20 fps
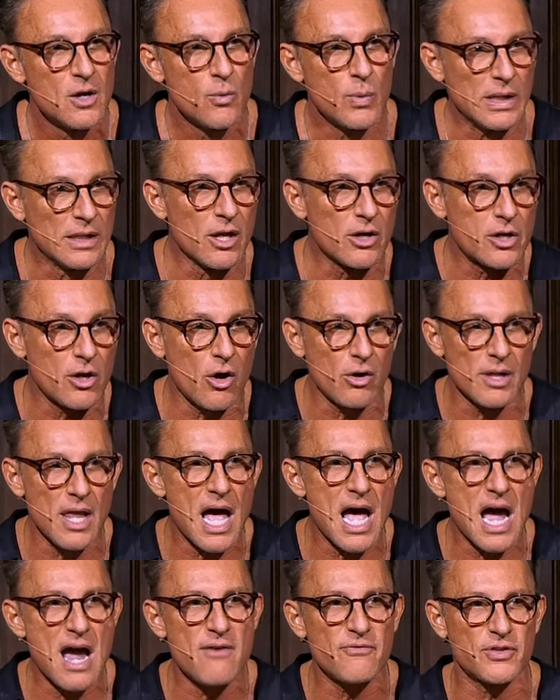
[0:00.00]
We look at our
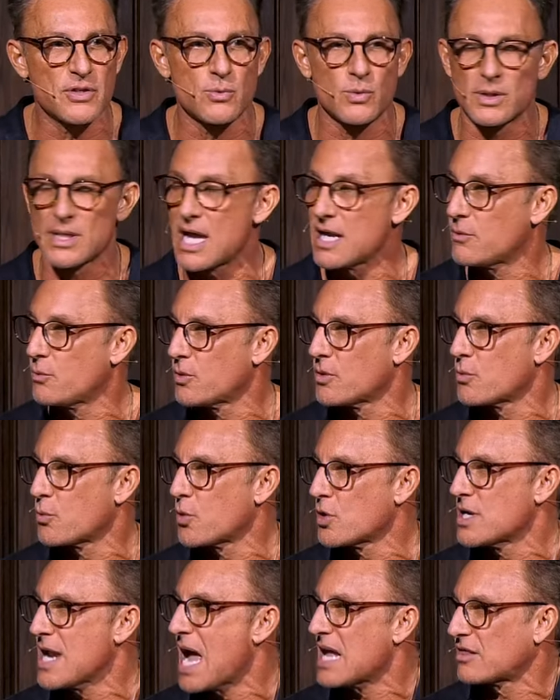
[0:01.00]
lives and we're like, we're,
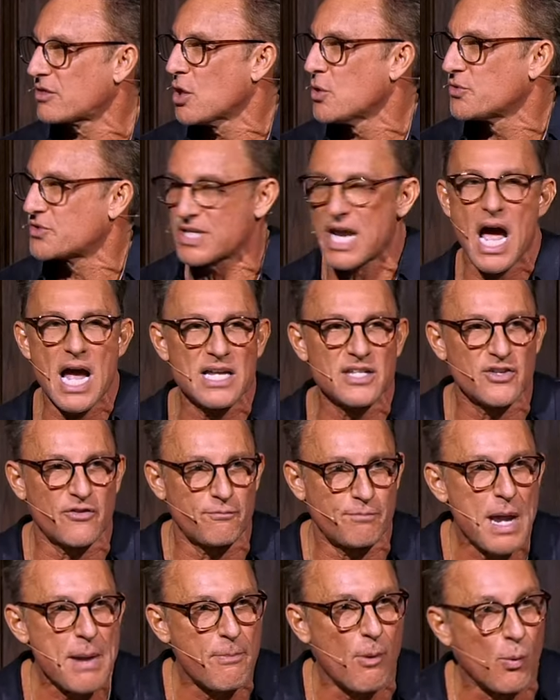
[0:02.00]
we're not those kinds
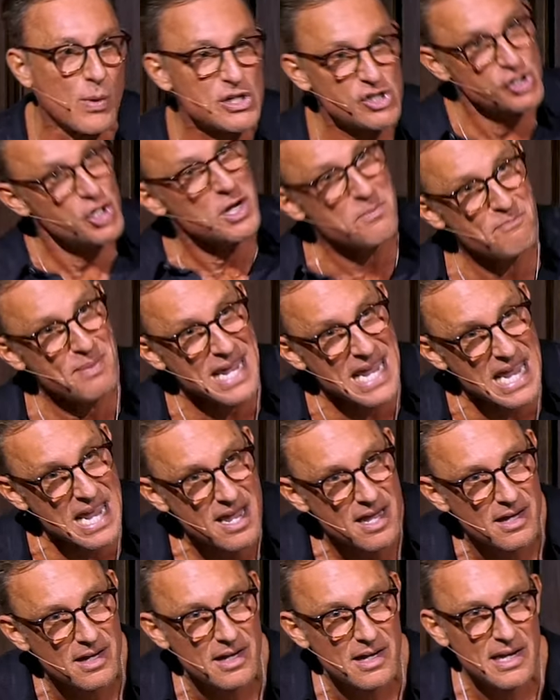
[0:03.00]
of people. We should be.
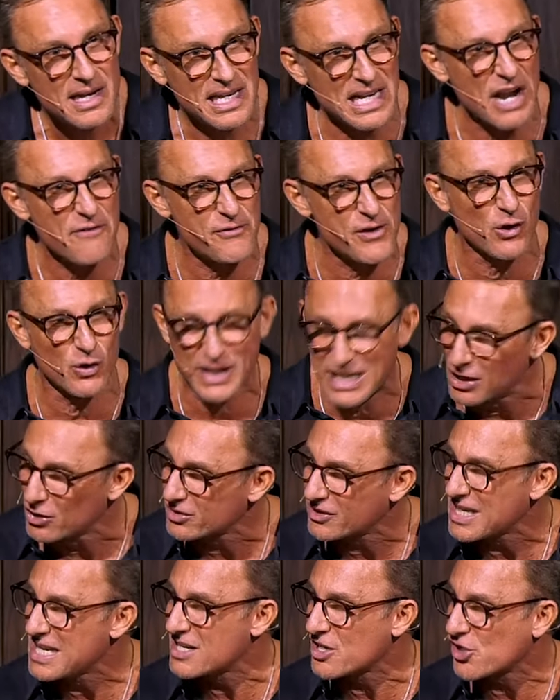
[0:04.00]
And I feel
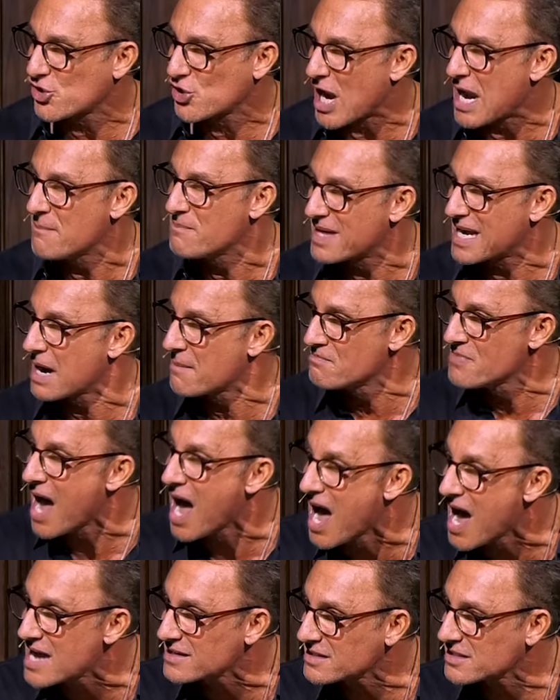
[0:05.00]
guilty and ashamed that I'm
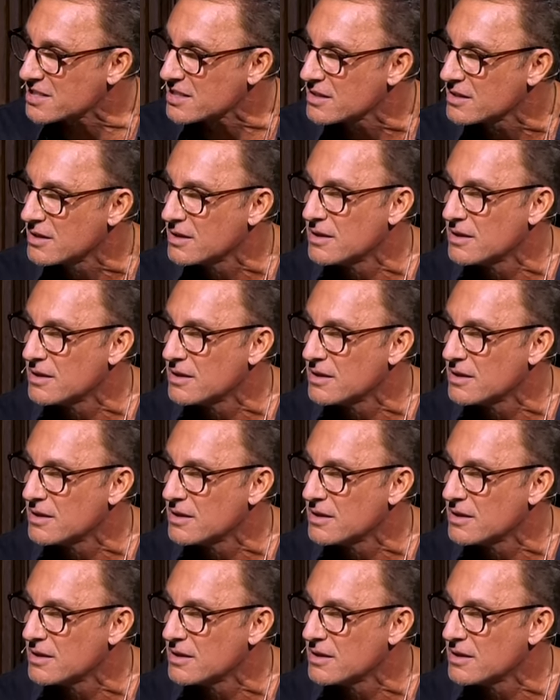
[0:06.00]
not.